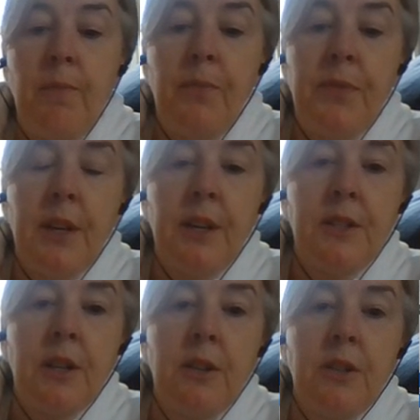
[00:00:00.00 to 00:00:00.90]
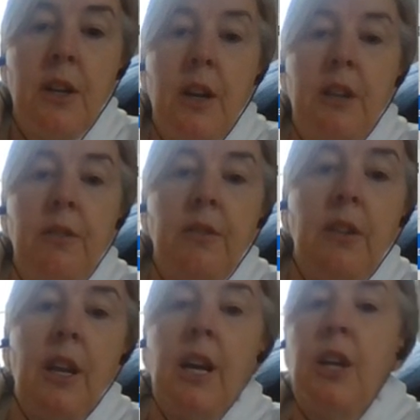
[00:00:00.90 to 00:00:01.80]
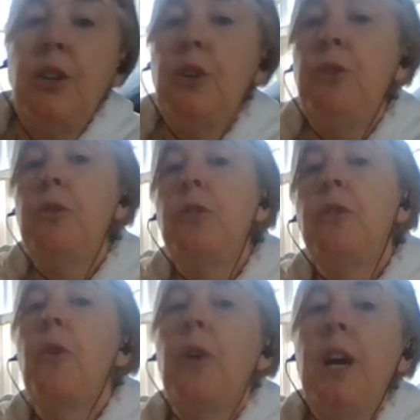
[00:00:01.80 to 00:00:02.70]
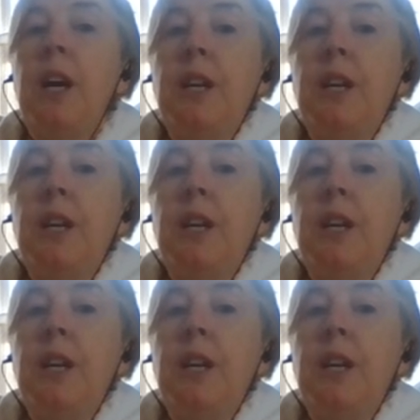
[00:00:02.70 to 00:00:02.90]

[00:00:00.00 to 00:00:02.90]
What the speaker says: dot, dot, dot. And you can go ahead